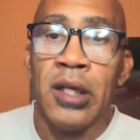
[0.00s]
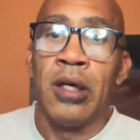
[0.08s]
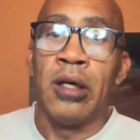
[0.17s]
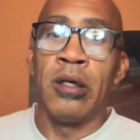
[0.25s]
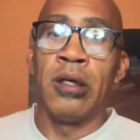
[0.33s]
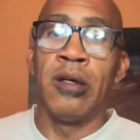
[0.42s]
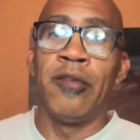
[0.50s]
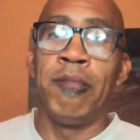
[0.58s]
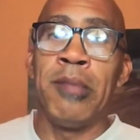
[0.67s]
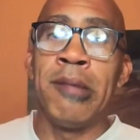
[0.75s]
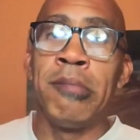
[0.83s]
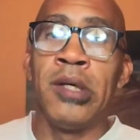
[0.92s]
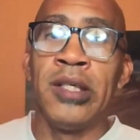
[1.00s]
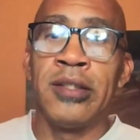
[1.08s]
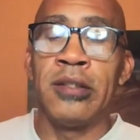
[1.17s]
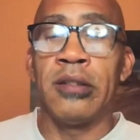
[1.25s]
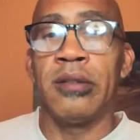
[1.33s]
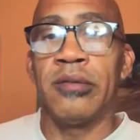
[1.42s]
of
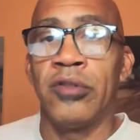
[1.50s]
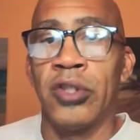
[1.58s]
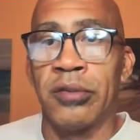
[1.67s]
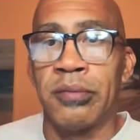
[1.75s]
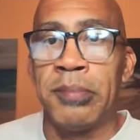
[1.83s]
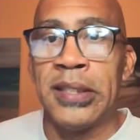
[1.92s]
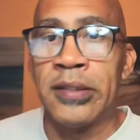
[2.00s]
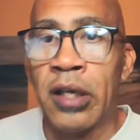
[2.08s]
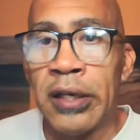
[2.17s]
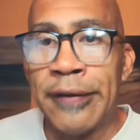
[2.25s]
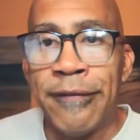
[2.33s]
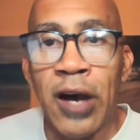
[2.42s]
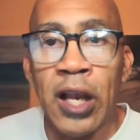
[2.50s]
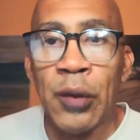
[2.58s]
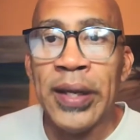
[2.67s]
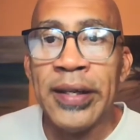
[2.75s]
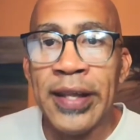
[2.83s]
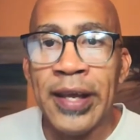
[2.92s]
members, just basically
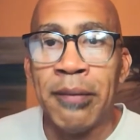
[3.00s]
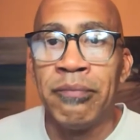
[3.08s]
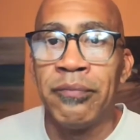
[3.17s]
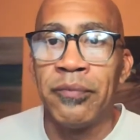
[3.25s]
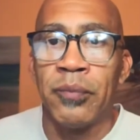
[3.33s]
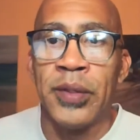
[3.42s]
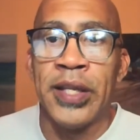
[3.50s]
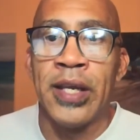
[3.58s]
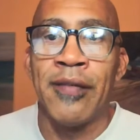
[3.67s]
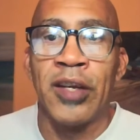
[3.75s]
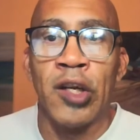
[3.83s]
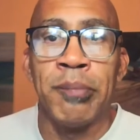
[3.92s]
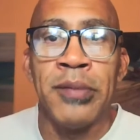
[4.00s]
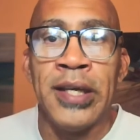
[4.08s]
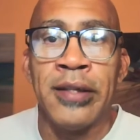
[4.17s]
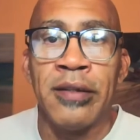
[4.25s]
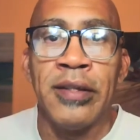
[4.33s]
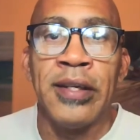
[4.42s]
following them. When they have an
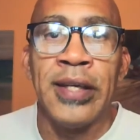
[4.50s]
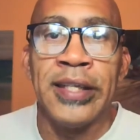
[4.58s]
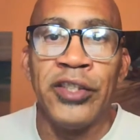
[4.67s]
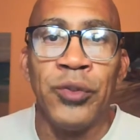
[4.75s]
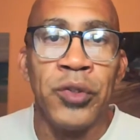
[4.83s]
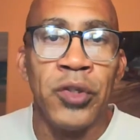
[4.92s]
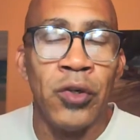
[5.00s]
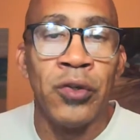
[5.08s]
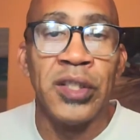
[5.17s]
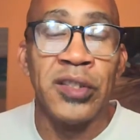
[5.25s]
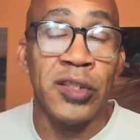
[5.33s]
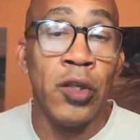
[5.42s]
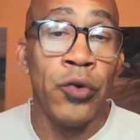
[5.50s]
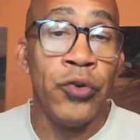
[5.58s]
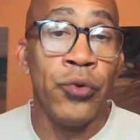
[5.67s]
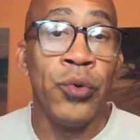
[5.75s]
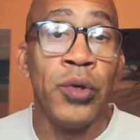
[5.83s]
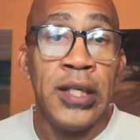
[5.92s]
update, it lets you know. This is how
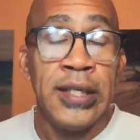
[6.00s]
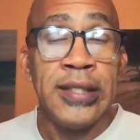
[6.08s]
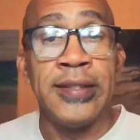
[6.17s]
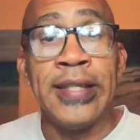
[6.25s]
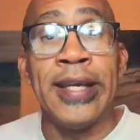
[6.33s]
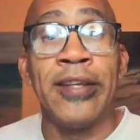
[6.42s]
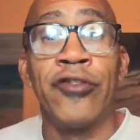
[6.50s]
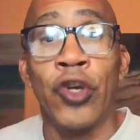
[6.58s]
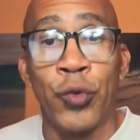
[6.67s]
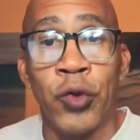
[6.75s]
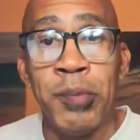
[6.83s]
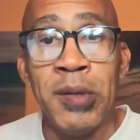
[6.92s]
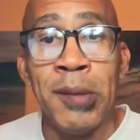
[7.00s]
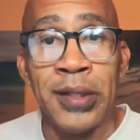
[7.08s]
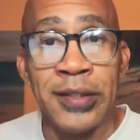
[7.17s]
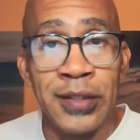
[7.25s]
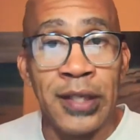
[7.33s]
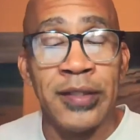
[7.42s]
you stay in touch with people
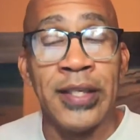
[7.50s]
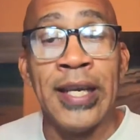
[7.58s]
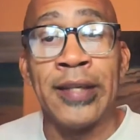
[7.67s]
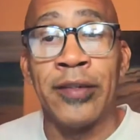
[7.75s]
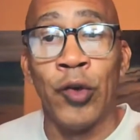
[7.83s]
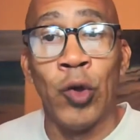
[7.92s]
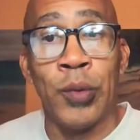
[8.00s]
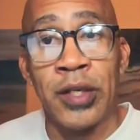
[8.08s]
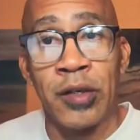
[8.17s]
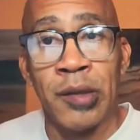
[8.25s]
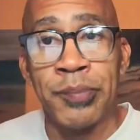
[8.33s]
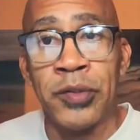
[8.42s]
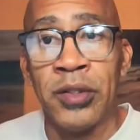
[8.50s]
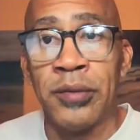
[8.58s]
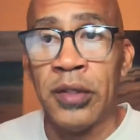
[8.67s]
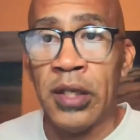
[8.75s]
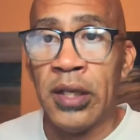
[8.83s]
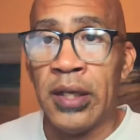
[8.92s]
and start to get to know what they're up to.
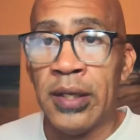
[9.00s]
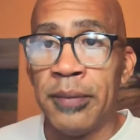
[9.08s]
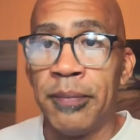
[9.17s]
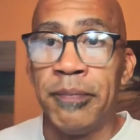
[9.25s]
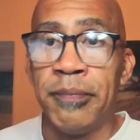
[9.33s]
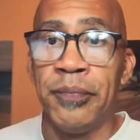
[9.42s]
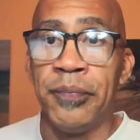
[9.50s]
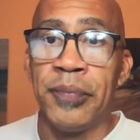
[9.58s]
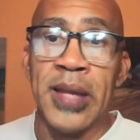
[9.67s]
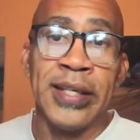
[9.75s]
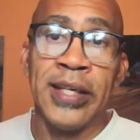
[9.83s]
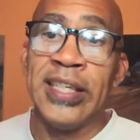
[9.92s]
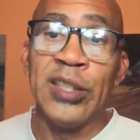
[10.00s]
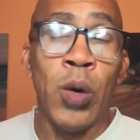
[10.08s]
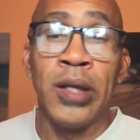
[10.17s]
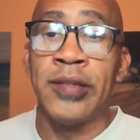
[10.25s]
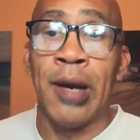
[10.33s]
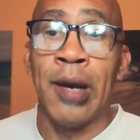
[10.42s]
And at least
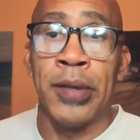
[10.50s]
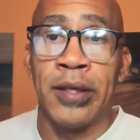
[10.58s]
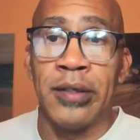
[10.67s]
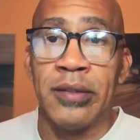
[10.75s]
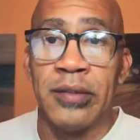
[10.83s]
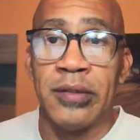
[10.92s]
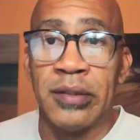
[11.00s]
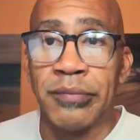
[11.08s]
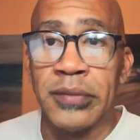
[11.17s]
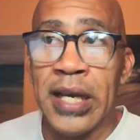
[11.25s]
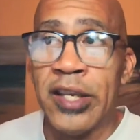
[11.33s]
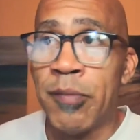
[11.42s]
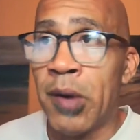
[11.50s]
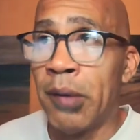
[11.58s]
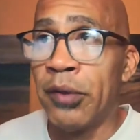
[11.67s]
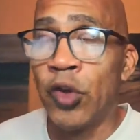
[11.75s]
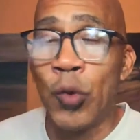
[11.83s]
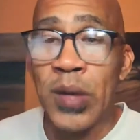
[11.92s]
one topic. And you probably
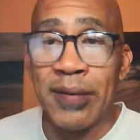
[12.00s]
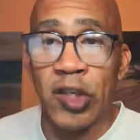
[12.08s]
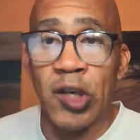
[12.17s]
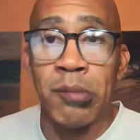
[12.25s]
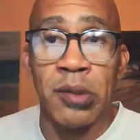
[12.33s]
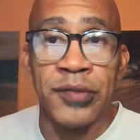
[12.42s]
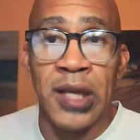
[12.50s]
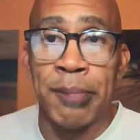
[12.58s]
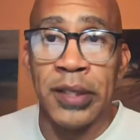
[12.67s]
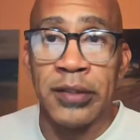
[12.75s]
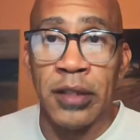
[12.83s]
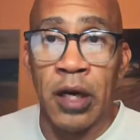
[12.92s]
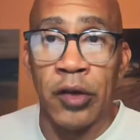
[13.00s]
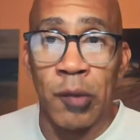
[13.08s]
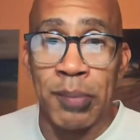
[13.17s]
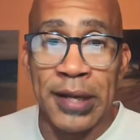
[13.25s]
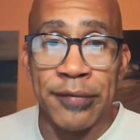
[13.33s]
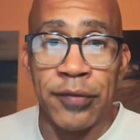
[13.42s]
know we have a number of topics on our
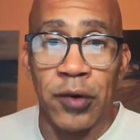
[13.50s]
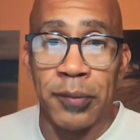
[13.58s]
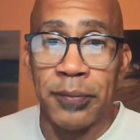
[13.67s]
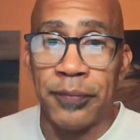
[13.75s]
platform.